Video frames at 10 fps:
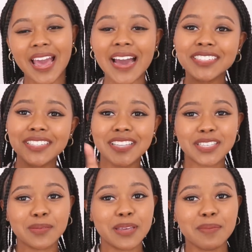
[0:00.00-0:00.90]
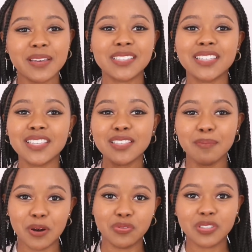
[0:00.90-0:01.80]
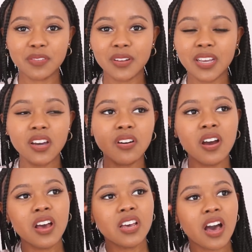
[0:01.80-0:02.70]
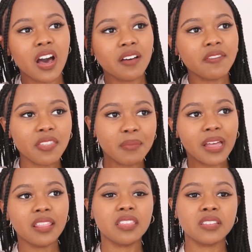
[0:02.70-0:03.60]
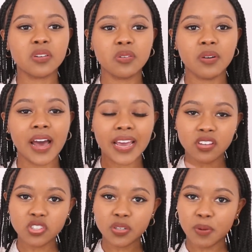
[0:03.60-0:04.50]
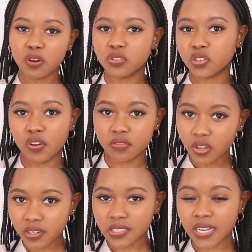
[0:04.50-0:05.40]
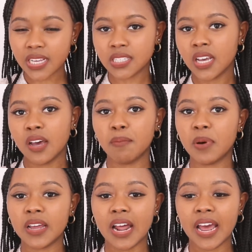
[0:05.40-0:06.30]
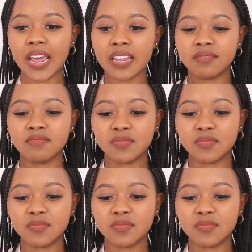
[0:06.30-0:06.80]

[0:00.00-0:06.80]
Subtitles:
Actually this week, because this is a bonus video of the month. So I usually post on Thursdays, but I